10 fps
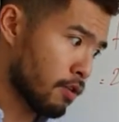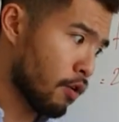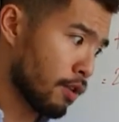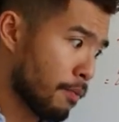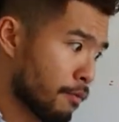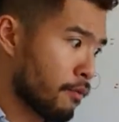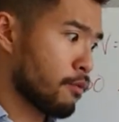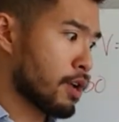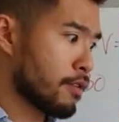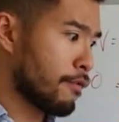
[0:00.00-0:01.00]
on a
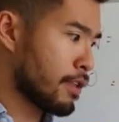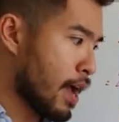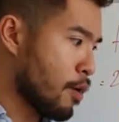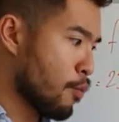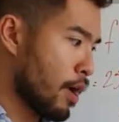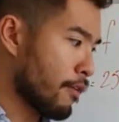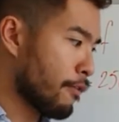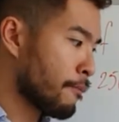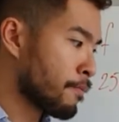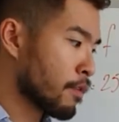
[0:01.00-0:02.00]
progressive sound wave
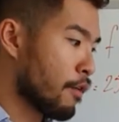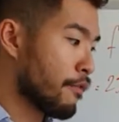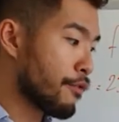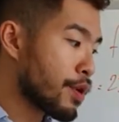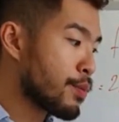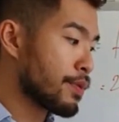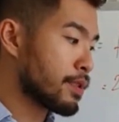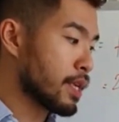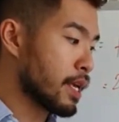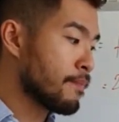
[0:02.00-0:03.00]
of
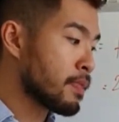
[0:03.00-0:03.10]
frequency